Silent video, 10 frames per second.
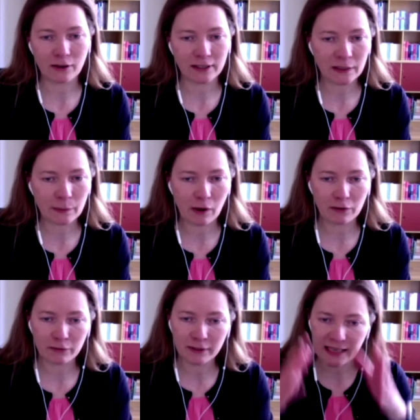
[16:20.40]
are talking
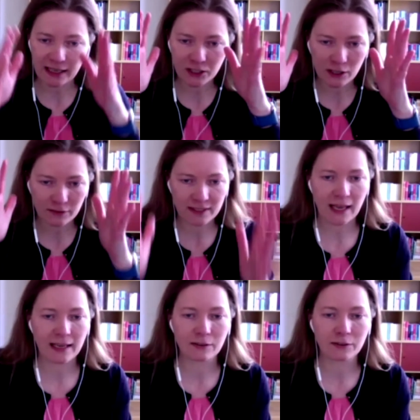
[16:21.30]
about reduction of
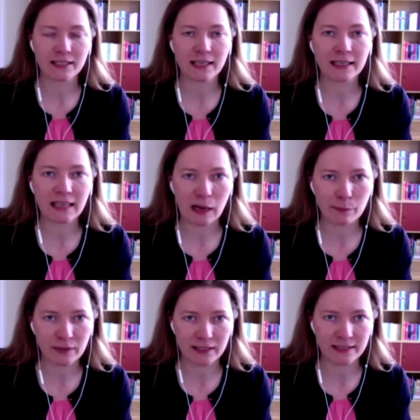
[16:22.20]
silos in
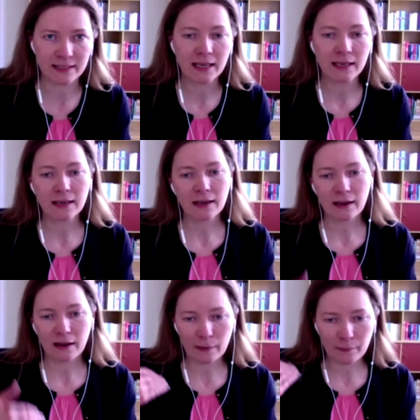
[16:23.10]
companies
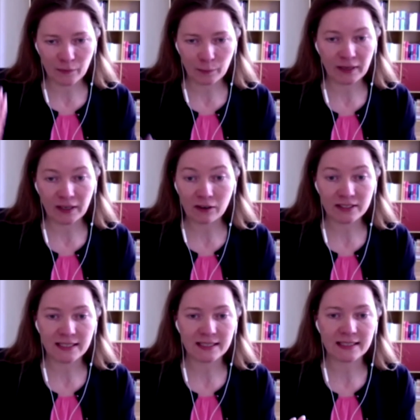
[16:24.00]
um,
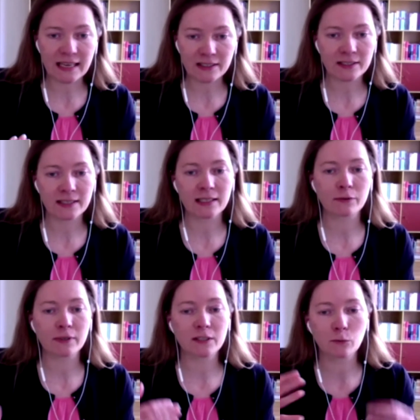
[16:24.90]
because it is
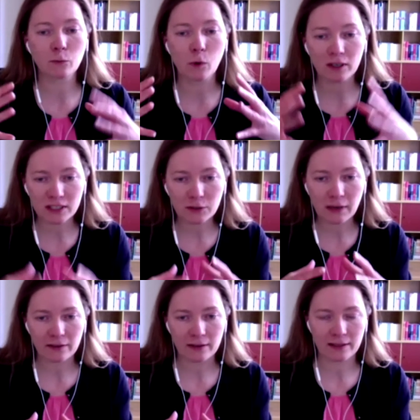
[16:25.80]
necessary to work
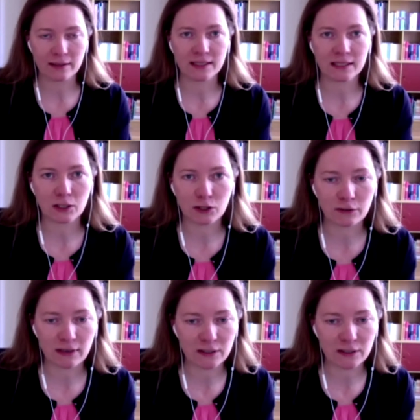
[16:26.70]
together in this
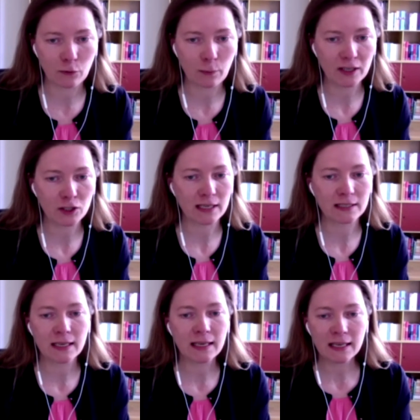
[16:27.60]
digital transformation
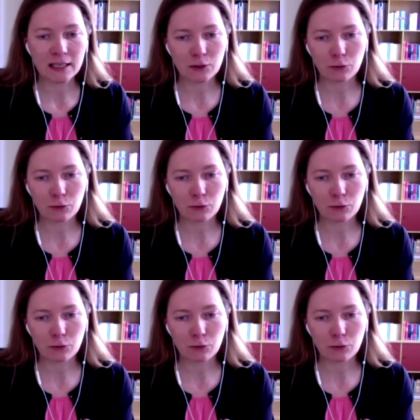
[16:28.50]
and